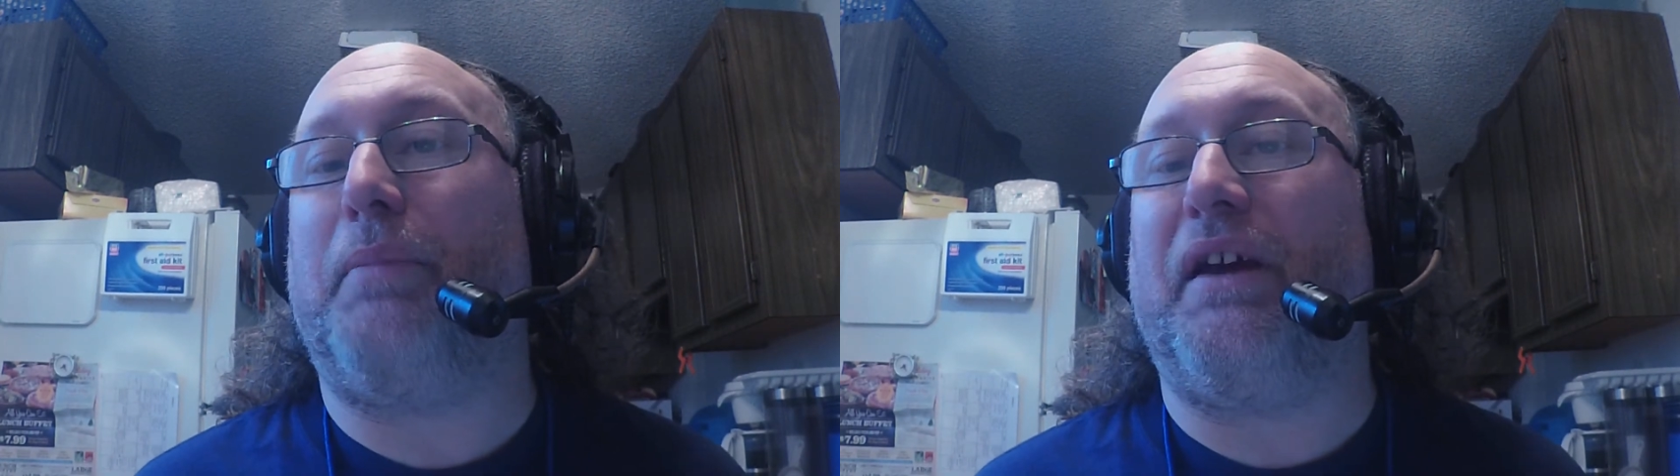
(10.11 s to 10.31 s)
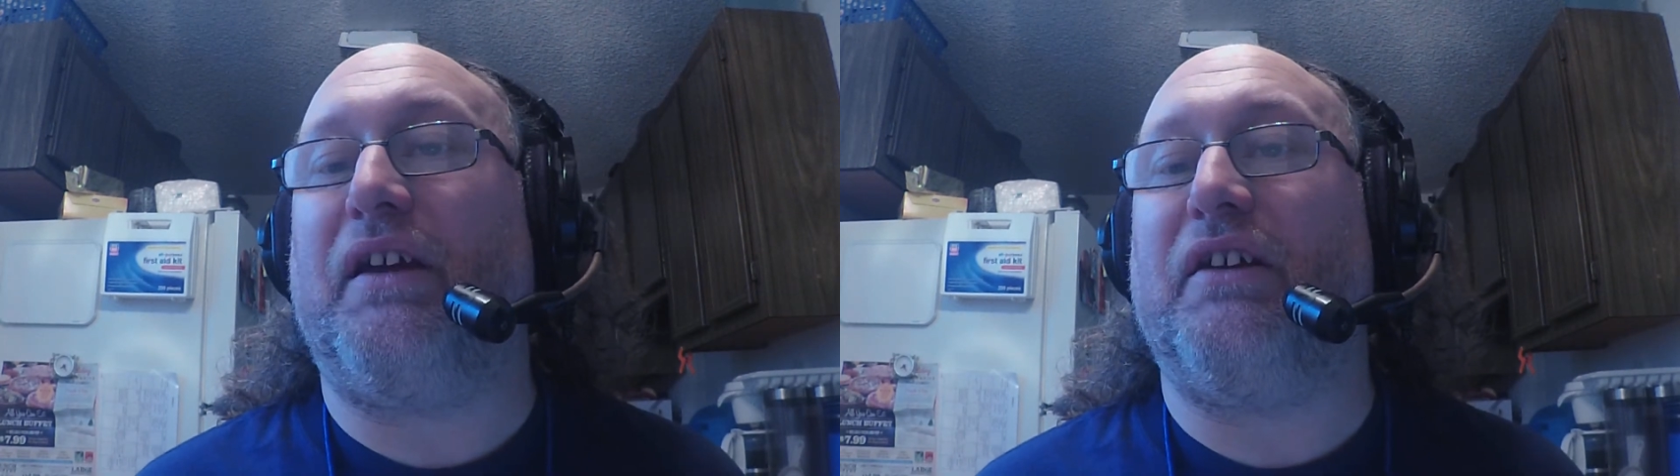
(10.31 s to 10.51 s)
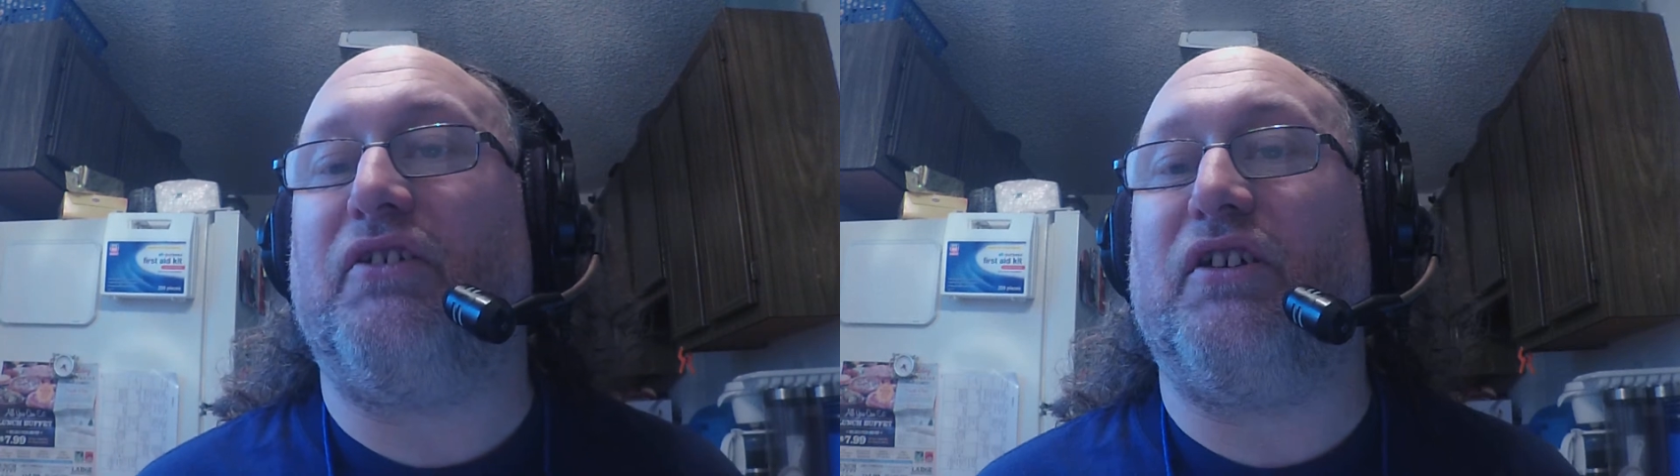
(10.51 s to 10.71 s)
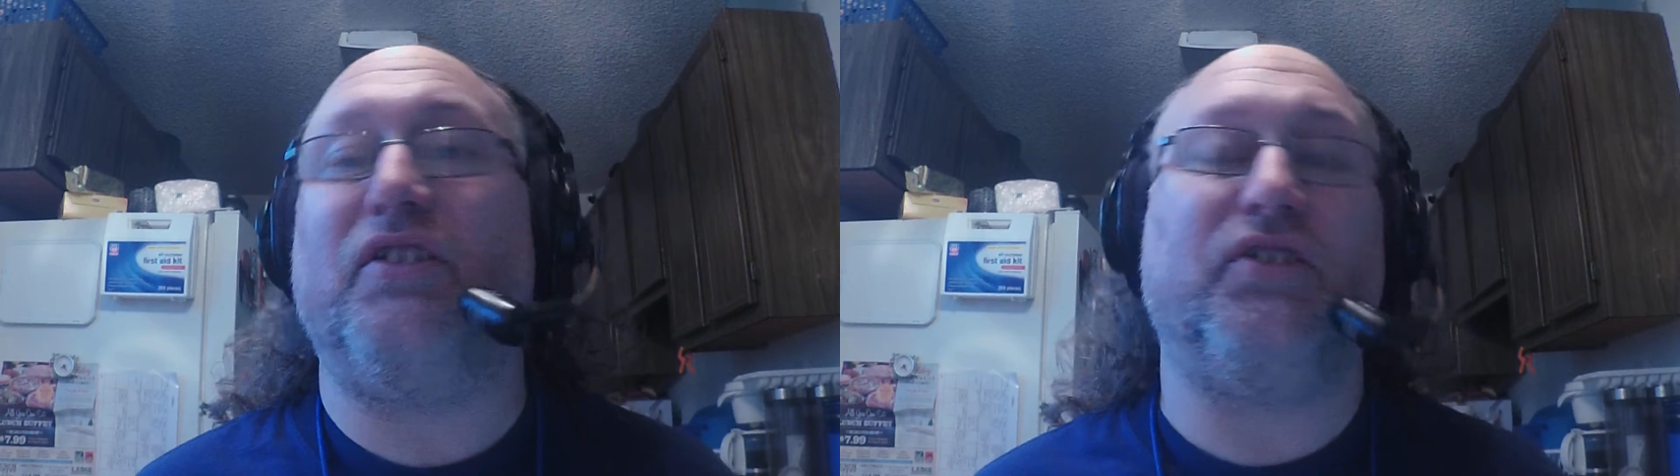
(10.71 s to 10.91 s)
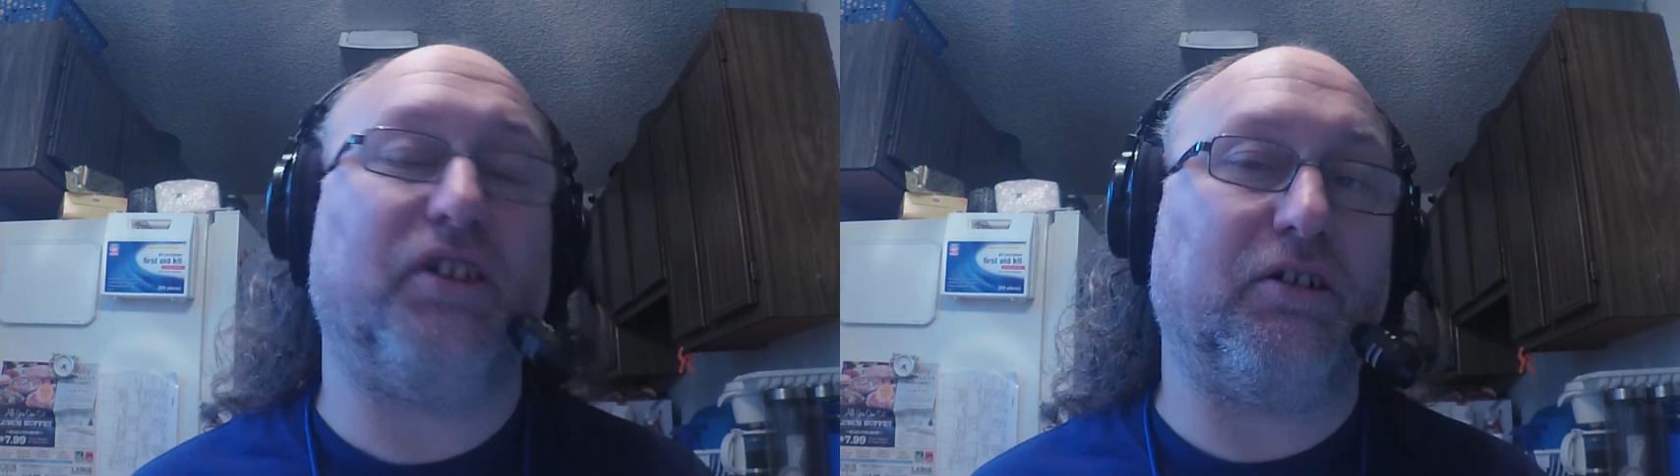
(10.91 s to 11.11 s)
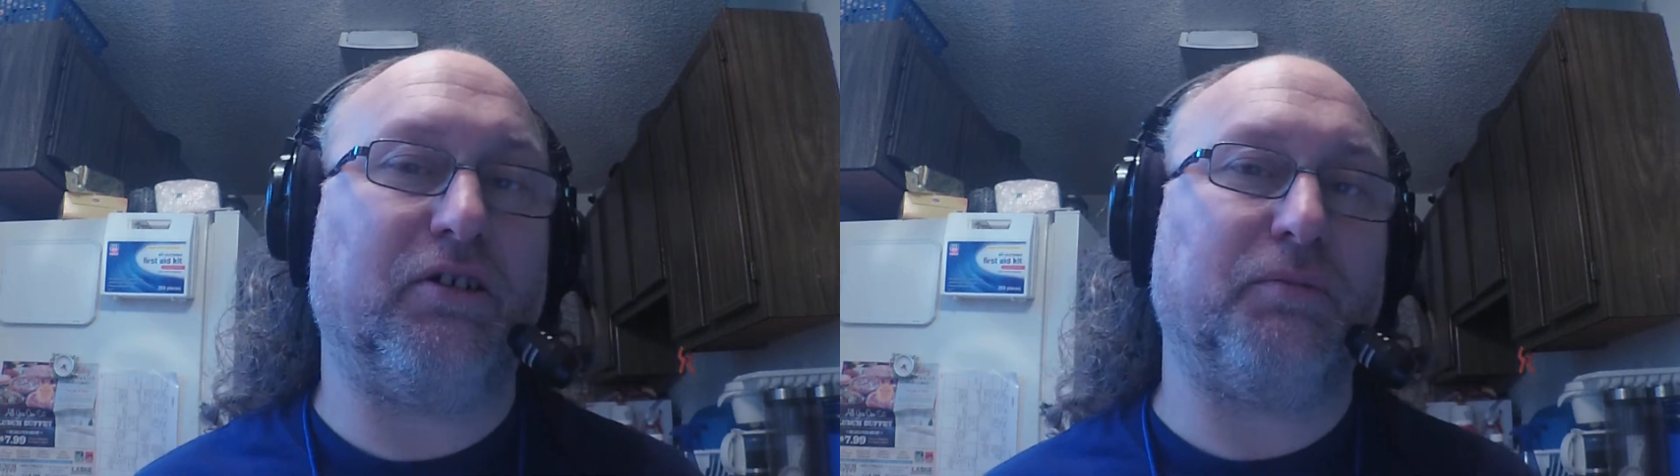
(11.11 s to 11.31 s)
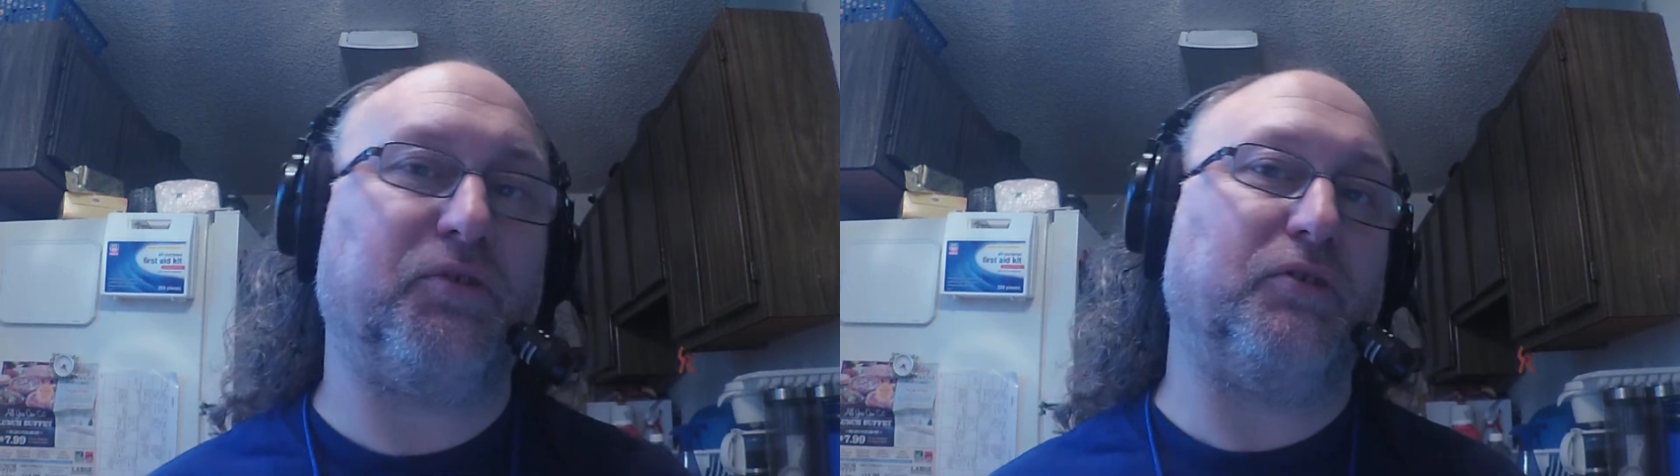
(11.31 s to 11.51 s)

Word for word: page is now up,